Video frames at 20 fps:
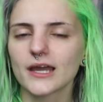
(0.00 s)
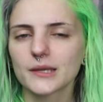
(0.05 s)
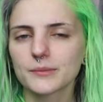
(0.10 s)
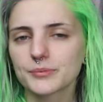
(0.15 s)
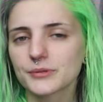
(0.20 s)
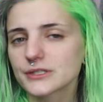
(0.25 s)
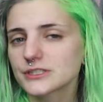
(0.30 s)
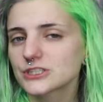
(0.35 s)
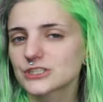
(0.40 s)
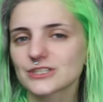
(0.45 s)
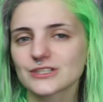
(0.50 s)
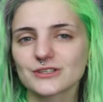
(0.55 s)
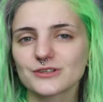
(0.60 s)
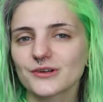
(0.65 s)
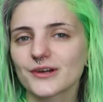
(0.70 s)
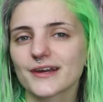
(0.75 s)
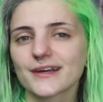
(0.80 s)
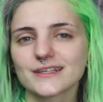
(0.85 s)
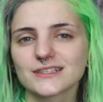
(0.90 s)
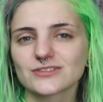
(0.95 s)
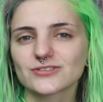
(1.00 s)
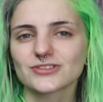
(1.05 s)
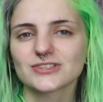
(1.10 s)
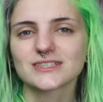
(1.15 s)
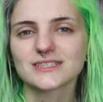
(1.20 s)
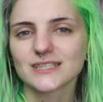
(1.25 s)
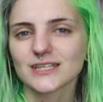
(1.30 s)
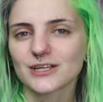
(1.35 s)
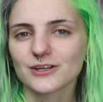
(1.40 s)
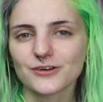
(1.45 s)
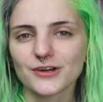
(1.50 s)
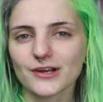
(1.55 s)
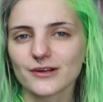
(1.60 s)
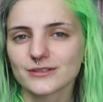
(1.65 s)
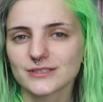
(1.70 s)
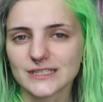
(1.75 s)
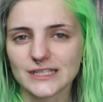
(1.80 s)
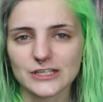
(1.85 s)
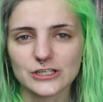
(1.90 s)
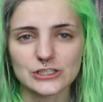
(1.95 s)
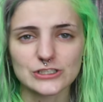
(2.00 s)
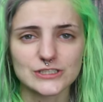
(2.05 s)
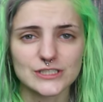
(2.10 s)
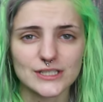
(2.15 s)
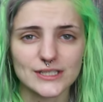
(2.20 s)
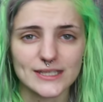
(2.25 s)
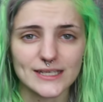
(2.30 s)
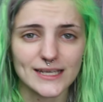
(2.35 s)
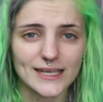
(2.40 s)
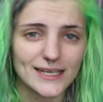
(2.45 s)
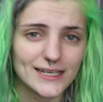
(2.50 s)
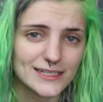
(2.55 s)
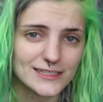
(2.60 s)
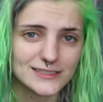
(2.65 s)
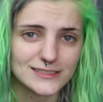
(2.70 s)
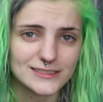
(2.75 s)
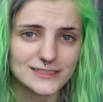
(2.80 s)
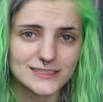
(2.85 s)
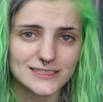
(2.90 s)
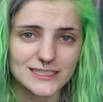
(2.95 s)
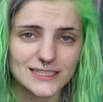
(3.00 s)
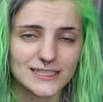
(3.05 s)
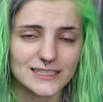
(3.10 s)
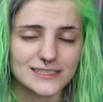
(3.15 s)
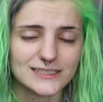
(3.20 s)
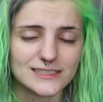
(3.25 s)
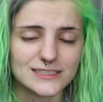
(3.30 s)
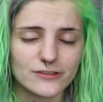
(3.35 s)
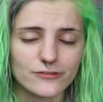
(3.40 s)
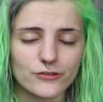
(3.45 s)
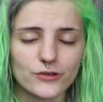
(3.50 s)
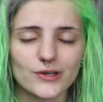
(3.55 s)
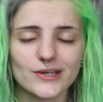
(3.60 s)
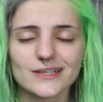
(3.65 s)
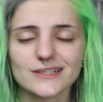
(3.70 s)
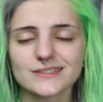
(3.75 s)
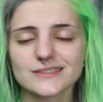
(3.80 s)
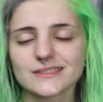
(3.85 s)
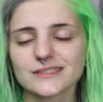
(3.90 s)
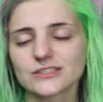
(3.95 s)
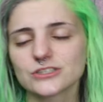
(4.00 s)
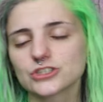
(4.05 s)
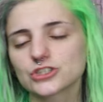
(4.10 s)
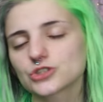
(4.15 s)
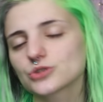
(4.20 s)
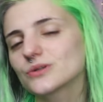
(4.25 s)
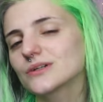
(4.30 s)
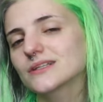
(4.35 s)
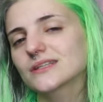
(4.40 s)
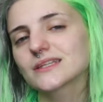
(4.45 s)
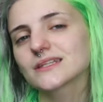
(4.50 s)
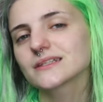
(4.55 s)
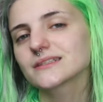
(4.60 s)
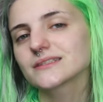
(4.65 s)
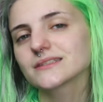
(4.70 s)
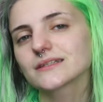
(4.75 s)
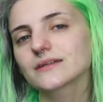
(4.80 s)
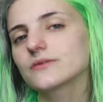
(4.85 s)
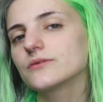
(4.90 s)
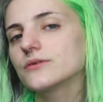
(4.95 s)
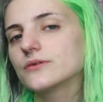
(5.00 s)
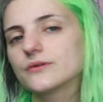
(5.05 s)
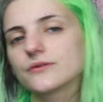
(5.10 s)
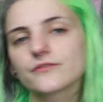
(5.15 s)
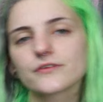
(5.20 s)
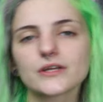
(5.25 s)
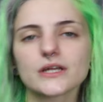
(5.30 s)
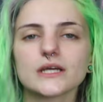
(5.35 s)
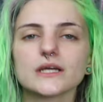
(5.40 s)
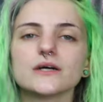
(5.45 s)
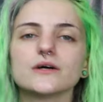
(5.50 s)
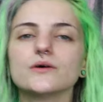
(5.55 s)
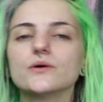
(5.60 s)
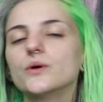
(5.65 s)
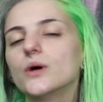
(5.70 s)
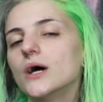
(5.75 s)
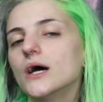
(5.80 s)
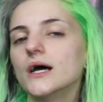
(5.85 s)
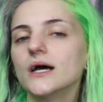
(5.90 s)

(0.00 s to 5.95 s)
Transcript: I appreciate you guys for sticking around here until the end, and if you guys enjoyed this little video,